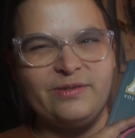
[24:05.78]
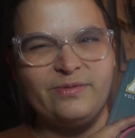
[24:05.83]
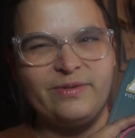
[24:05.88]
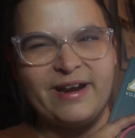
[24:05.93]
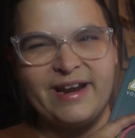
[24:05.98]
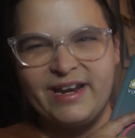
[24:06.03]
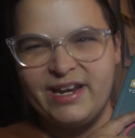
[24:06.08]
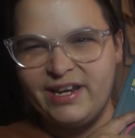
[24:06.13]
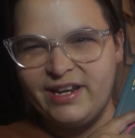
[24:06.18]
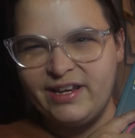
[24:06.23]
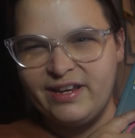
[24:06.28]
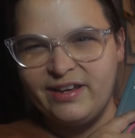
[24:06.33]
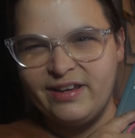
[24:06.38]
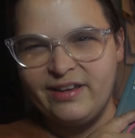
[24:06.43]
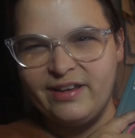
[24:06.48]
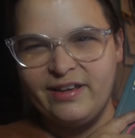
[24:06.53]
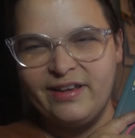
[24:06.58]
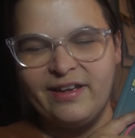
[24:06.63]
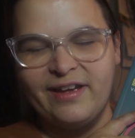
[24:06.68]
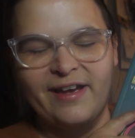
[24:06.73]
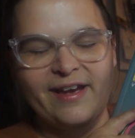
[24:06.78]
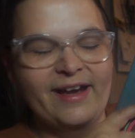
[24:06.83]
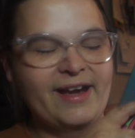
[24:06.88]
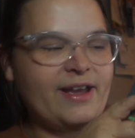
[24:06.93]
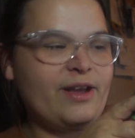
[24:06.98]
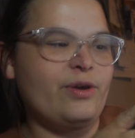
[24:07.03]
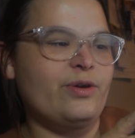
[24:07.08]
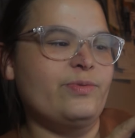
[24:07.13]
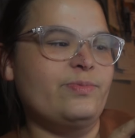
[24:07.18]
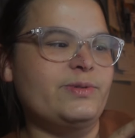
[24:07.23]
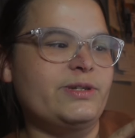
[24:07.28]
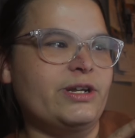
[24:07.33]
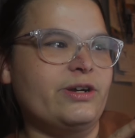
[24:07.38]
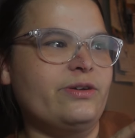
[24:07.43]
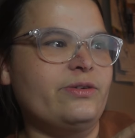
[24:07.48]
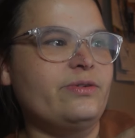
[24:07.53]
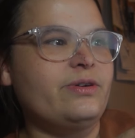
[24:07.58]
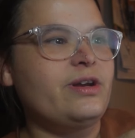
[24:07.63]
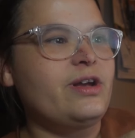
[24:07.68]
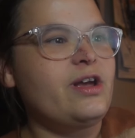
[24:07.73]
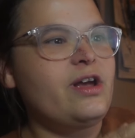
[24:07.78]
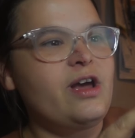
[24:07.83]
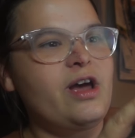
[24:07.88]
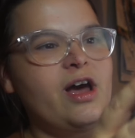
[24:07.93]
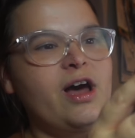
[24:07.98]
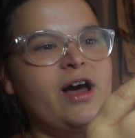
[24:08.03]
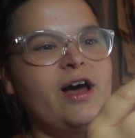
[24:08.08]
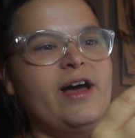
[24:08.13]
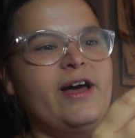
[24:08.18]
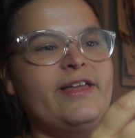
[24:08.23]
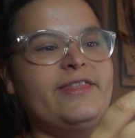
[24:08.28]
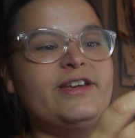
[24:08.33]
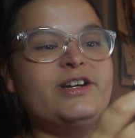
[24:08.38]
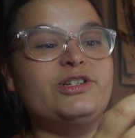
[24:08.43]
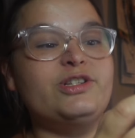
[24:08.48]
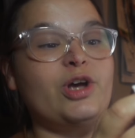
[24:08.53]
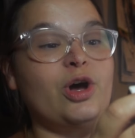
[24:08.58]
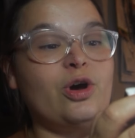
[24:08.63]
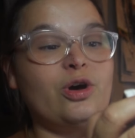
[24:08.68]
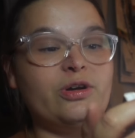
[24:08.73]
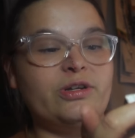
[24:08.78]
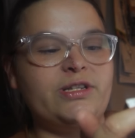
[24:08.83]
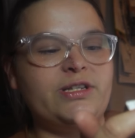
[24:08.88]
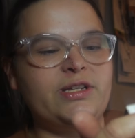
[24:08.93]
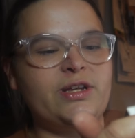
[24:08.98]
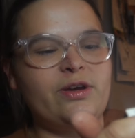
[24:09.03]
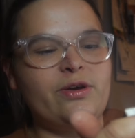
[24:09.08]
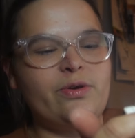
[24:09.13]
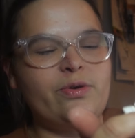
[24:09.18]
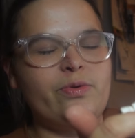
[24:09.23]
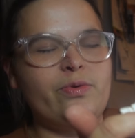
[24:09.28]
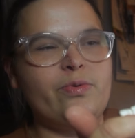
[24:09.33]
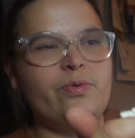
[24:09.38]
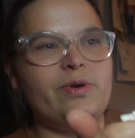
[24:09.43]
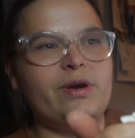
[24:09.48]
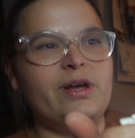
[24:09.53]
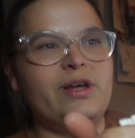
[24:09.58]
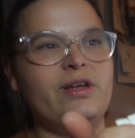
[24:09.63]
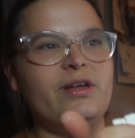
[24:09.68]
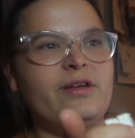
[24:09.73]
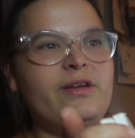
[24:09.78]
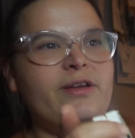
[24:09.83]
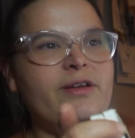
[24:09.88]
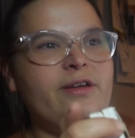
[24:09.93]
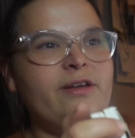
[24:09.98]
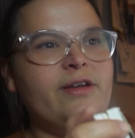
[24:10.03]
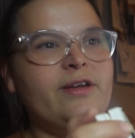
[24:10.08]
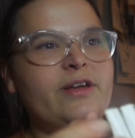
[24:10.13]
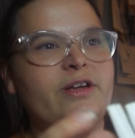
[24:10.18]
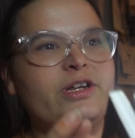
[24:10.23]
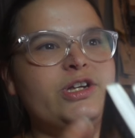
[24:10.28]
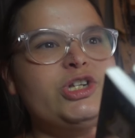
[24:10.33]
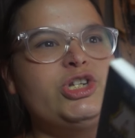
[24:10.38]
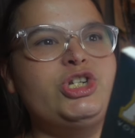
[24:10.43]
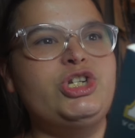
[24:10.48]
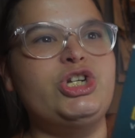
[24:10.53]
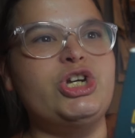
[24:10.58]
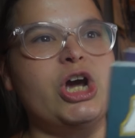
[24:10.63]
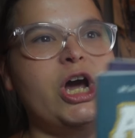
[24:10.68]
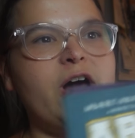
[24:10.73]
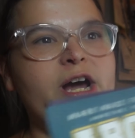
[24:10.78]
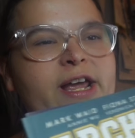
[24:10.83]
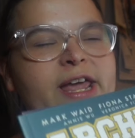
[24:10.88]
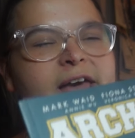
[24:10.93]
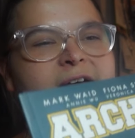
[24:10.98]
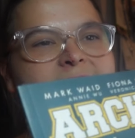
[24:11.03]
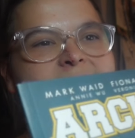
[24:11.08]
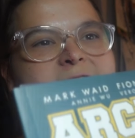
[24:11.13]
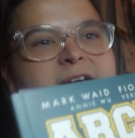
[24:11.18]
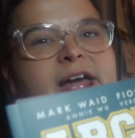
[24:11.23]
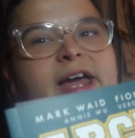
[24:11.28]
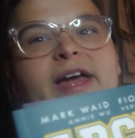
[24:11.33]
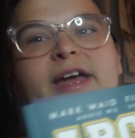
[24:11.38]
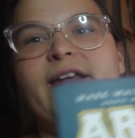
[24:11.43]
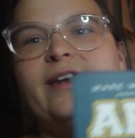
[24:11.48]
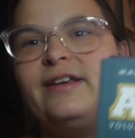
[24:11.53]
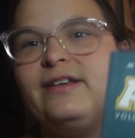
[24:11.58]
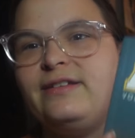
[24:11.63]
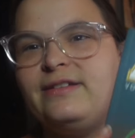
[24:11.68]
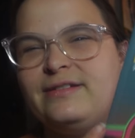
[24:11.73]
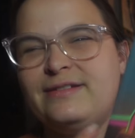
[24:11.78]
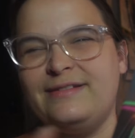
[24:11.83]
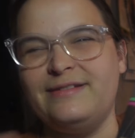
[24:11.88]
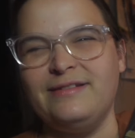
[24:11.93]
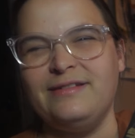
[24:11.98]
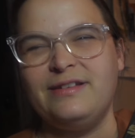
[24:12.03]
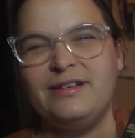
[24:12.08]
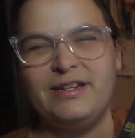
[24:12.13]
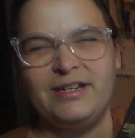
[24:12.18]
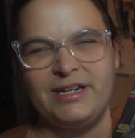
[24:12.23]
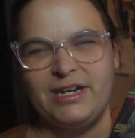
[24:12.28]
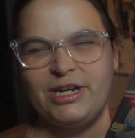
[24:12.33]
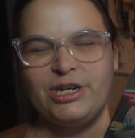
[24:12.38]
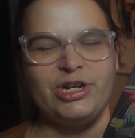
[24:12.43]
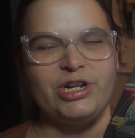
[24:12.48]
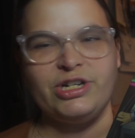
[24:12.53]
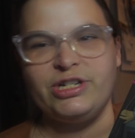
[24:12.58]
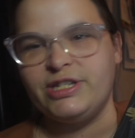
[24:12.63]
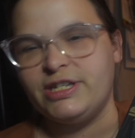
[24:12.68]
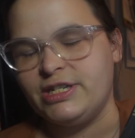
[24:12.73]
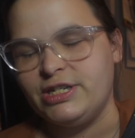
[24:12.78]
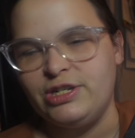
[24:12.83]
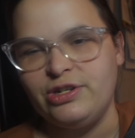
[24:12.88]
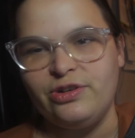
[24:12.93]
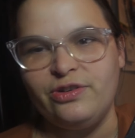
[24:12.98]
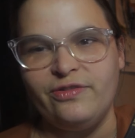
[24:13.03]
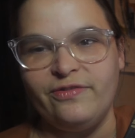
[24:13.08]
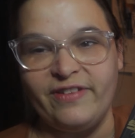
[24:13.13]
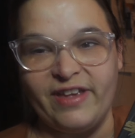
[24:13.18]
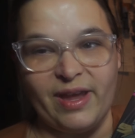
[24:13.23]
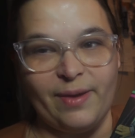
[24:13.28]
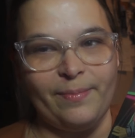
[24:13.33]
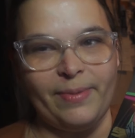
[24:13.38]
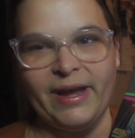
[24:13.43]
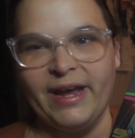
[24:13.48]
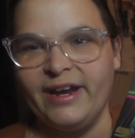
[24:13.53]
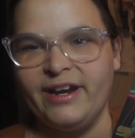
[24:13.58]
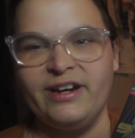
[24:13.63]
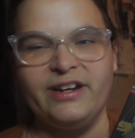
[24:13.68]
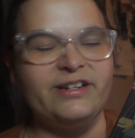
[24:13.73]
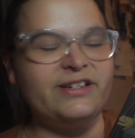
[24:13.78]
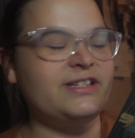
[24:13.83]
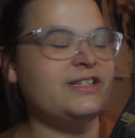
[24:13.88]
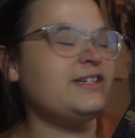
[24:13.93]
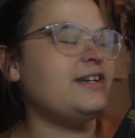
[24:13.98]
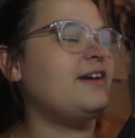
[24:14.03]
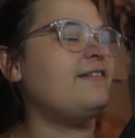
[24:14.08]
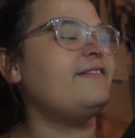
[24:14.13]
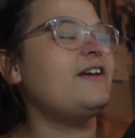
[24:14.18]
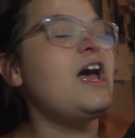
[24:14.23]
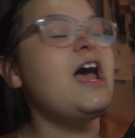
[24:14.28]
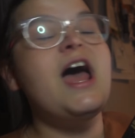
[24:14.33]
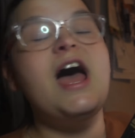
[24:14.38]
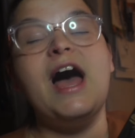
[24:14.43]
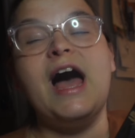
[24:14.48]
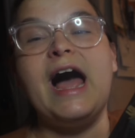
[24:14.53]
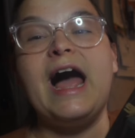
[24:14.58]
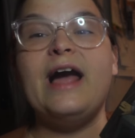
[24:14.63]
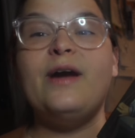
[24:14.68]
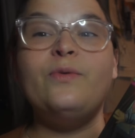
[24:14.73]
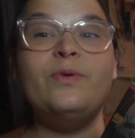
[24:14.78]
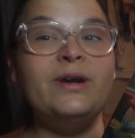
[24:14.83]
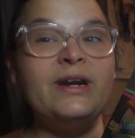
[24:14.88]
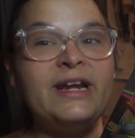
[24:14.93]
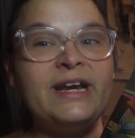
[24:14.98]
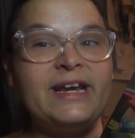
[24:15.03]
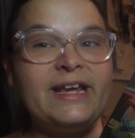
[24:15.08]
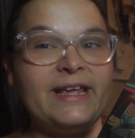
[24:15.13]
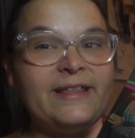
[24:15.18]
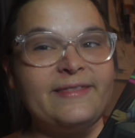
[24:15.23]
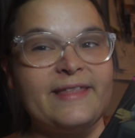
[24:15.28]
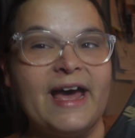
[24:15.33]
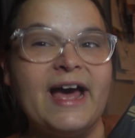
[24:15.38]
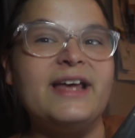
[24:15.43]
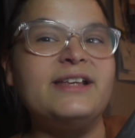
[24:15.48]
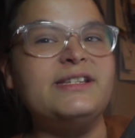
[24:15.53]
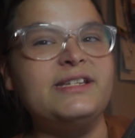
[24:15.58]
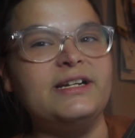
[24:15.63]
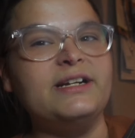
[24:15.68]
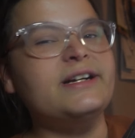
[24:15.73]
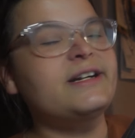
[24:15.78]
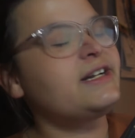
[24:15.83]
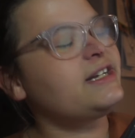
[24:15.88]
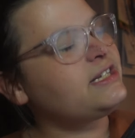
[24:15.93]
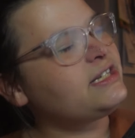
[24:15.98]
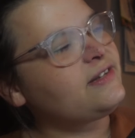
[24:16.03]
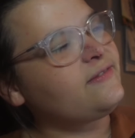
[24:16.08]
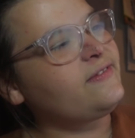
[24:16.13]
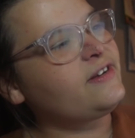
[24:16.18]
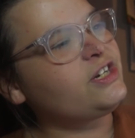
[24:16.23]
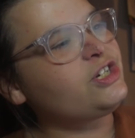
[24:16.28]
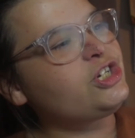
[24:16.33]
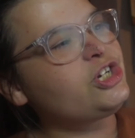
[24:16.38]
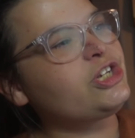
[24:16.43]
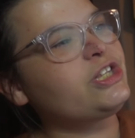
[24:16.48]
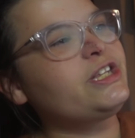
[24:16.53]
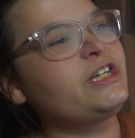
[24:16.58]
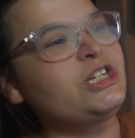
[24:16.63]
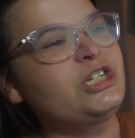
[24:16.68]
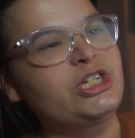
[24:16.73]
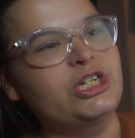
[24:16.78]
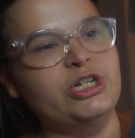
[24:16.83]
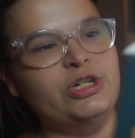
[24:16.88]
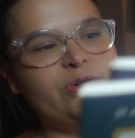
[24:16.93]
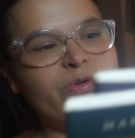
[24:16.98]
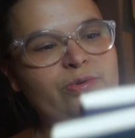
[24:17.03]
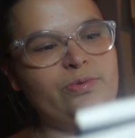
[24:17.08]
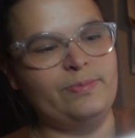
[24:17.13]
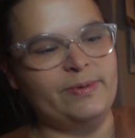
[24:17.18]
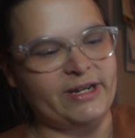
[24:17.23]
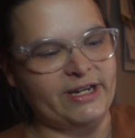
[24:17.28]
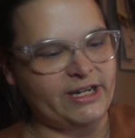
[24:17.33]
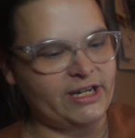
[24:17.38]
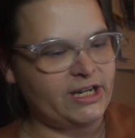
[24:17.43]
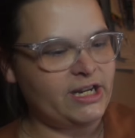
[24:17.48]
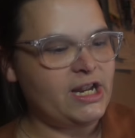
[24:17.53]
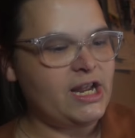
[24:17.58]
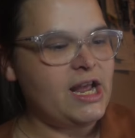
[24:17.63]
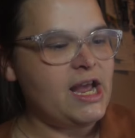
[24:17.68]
right? I hope so. There's also Jughead, and he turns into a vampire and stuff. I want to get that series eventually too, but